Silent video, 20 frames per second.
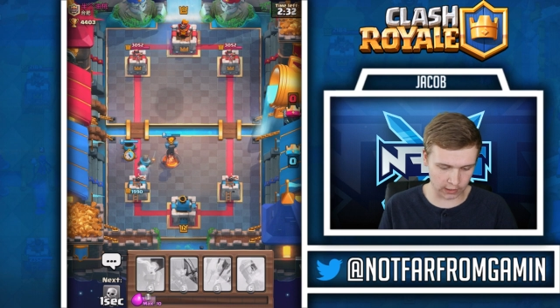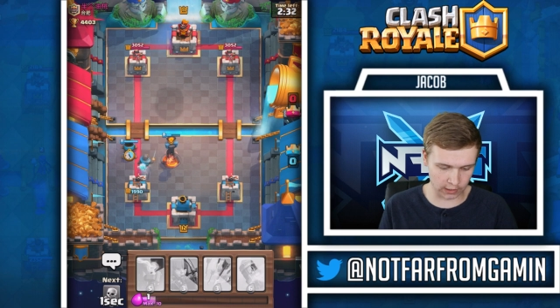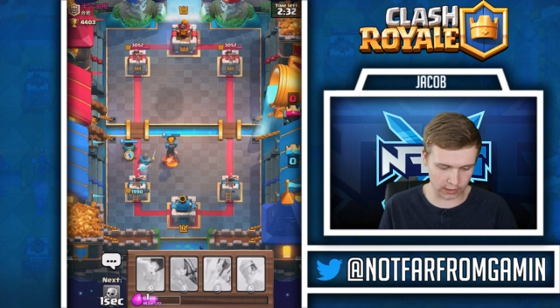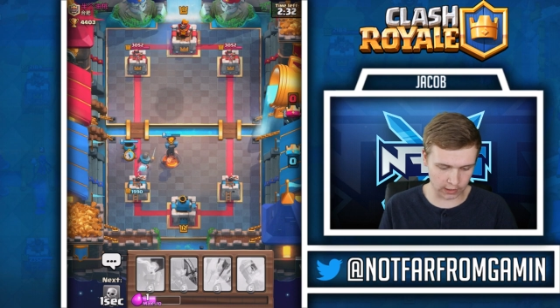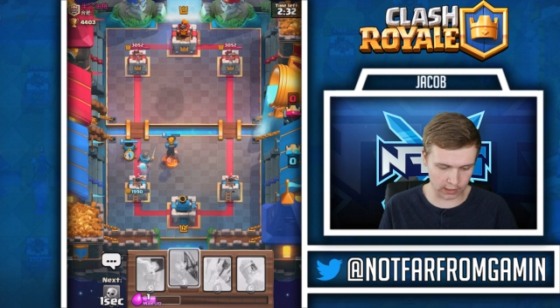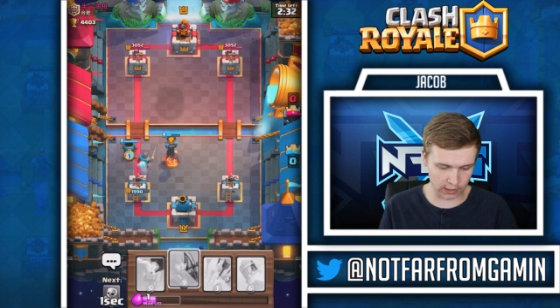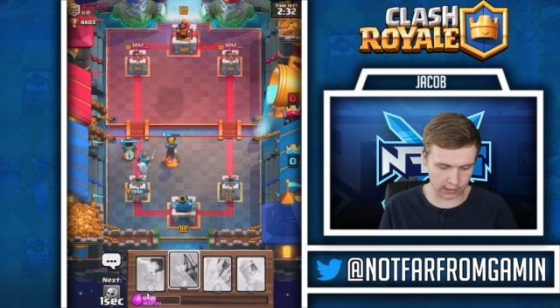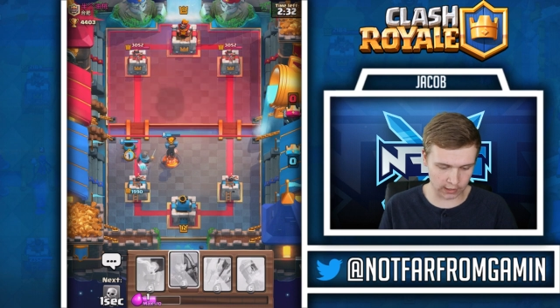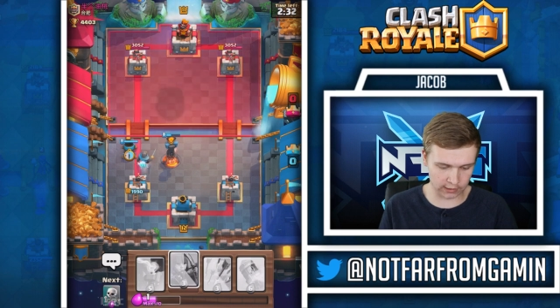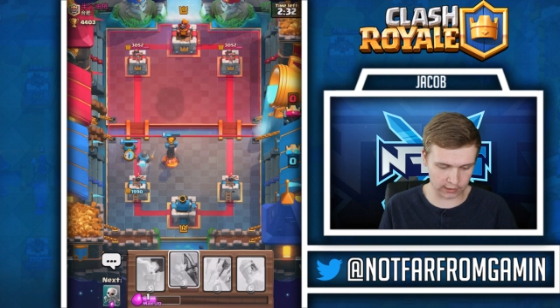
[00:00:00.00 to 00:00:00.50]

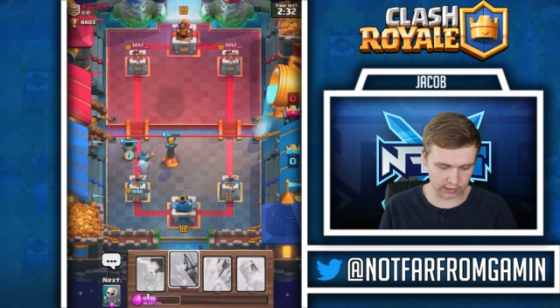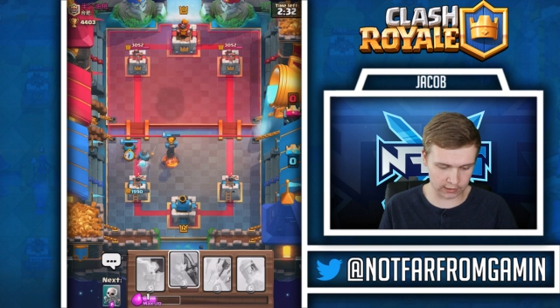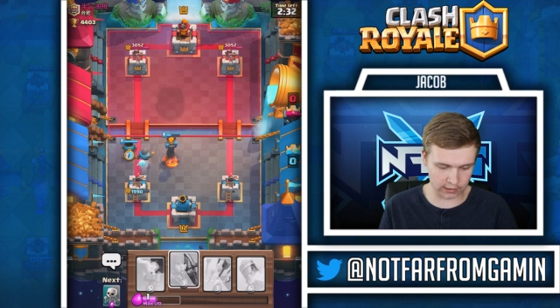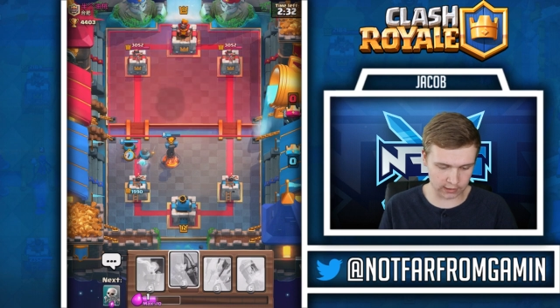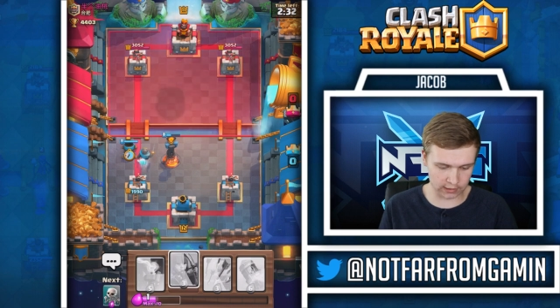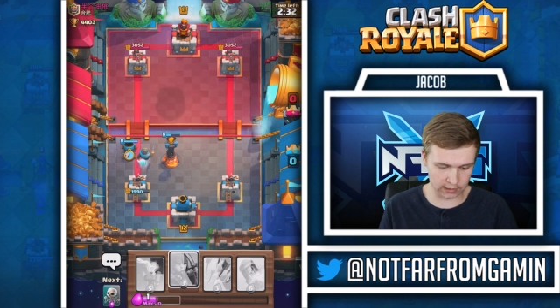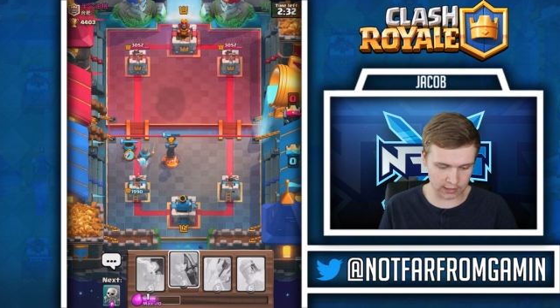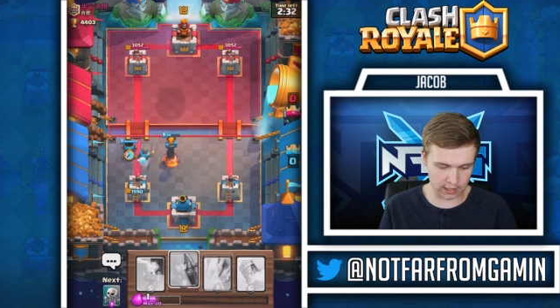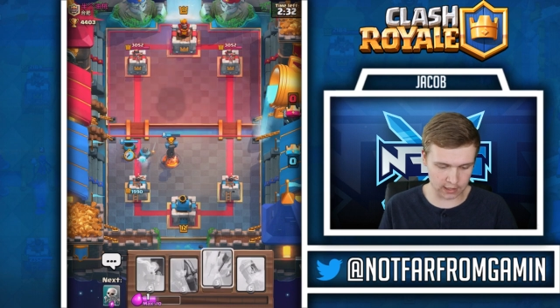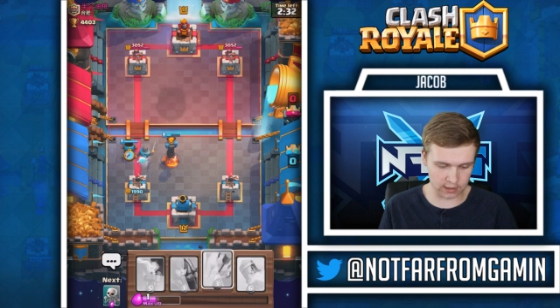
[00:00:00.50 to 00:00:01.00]

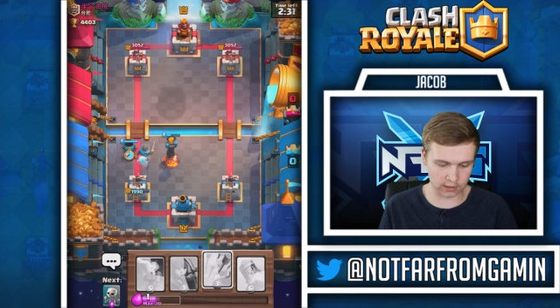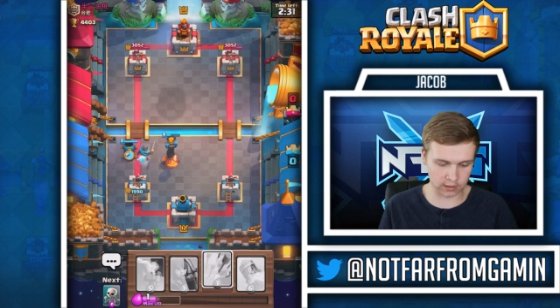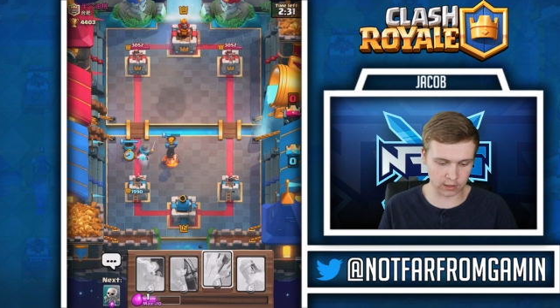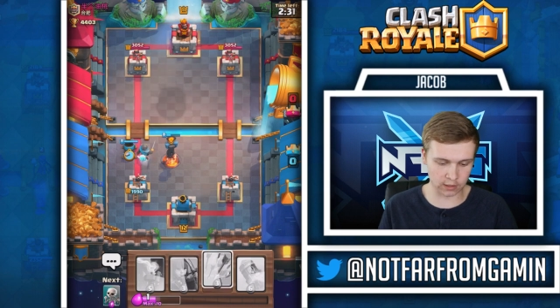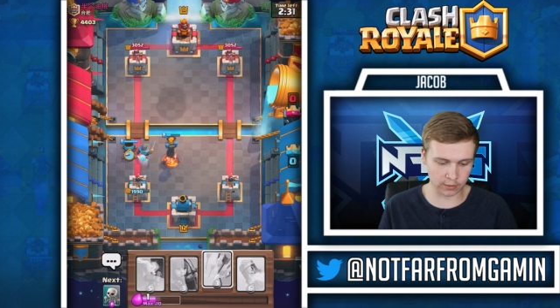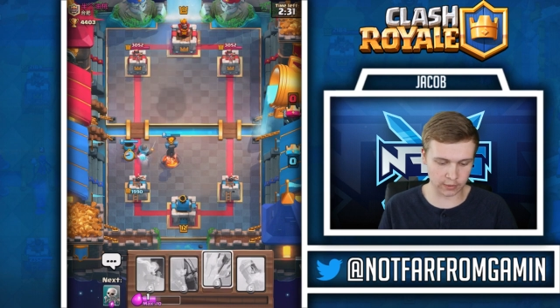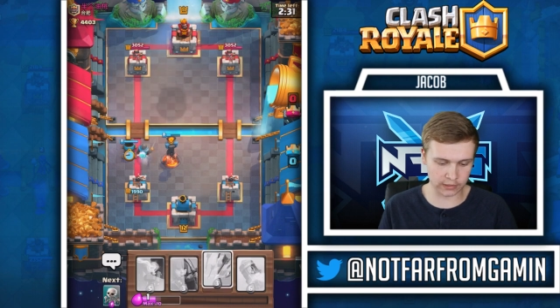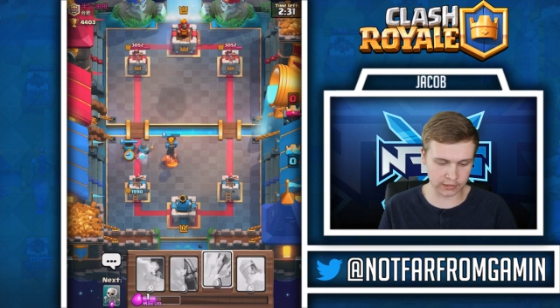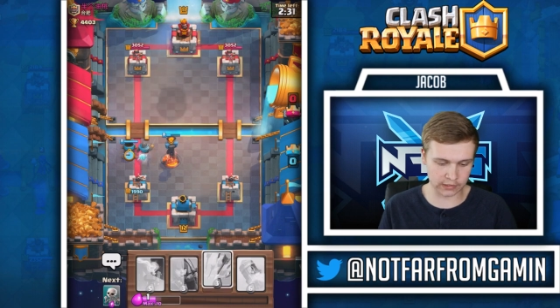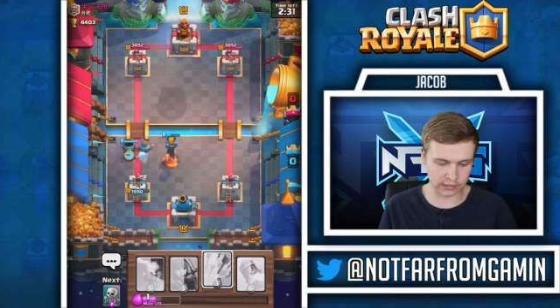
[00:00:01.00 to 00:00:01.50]
Unless he's got
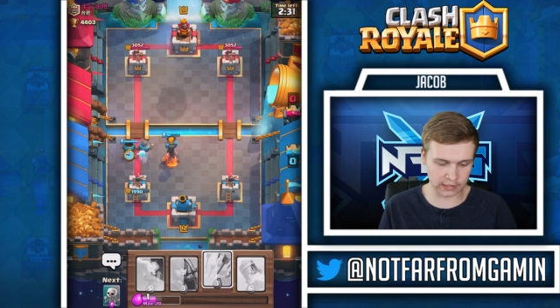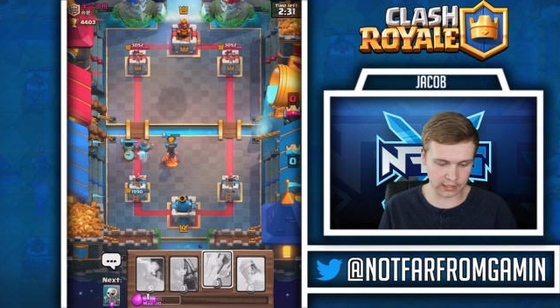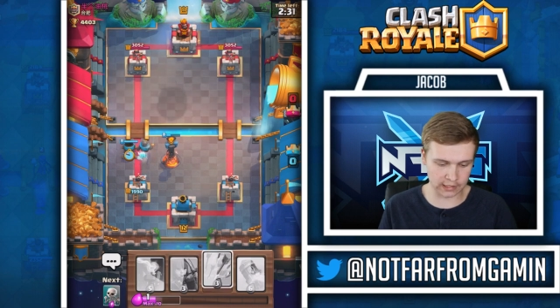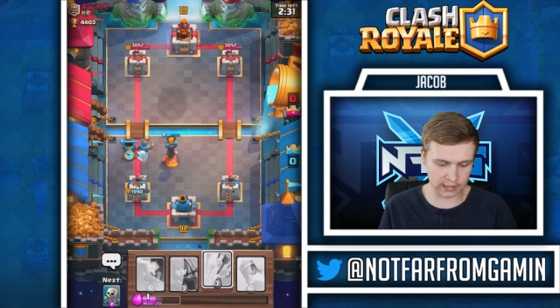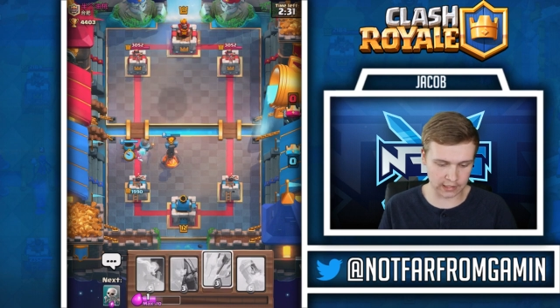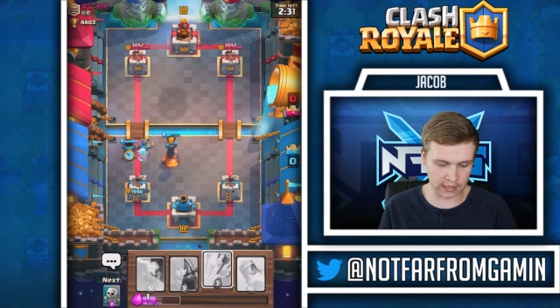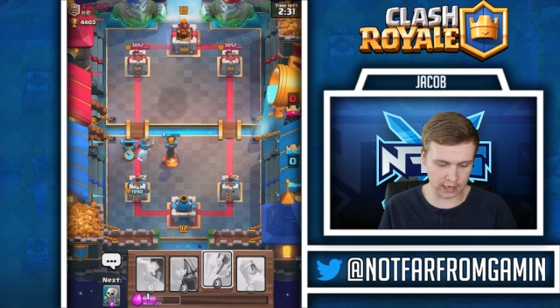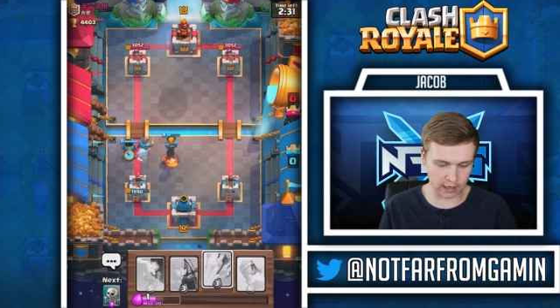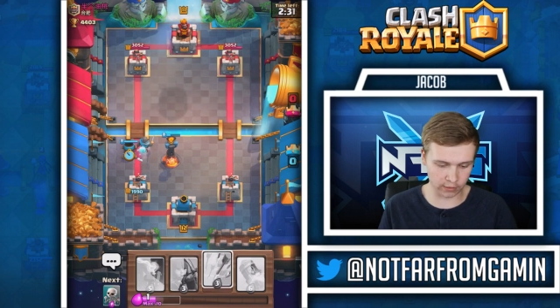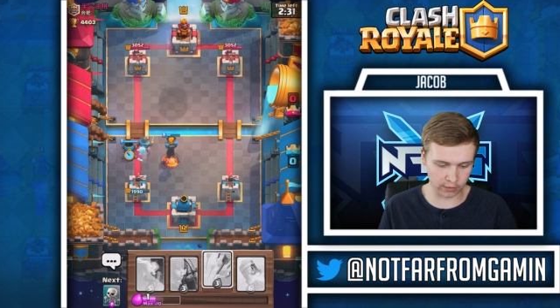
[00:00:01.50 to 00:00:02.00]
some
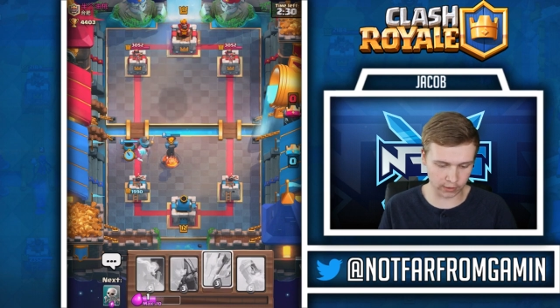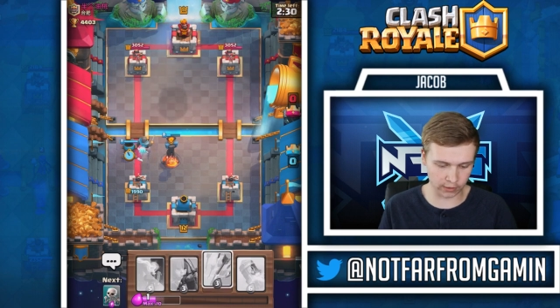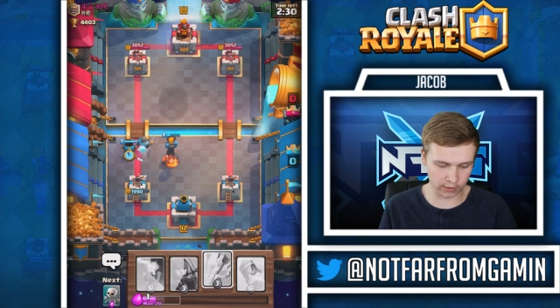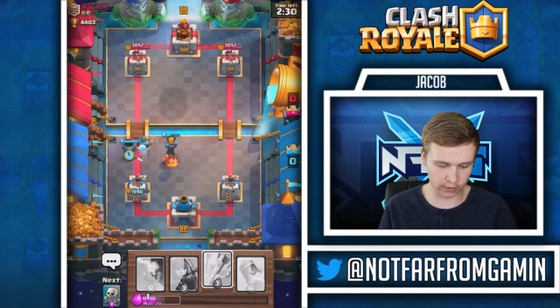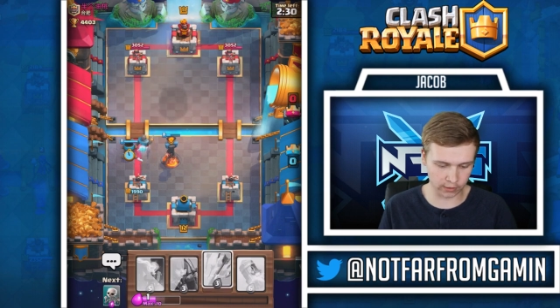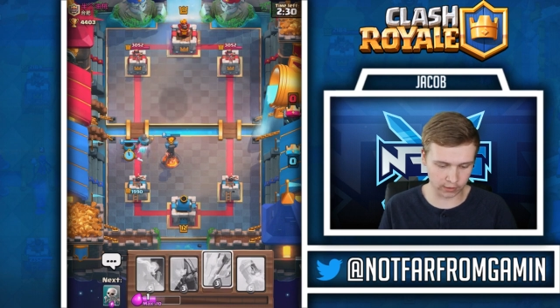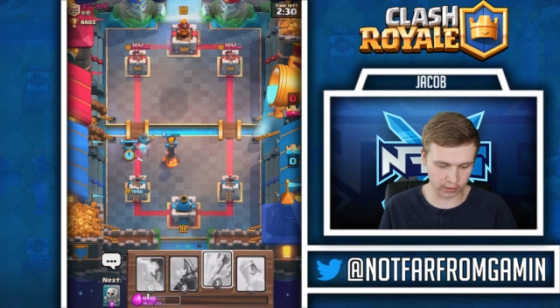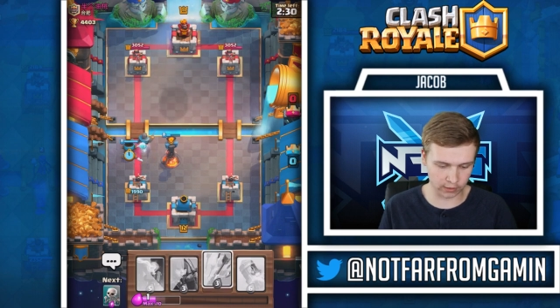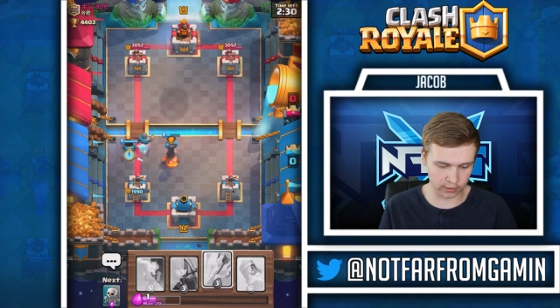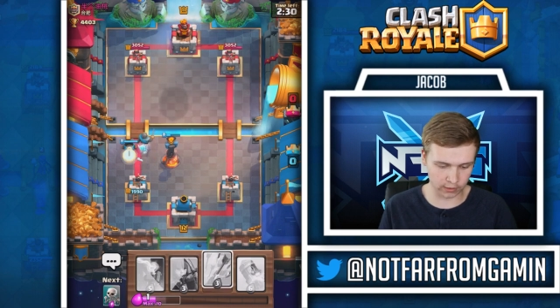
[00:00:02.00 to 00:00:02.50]
insane counter.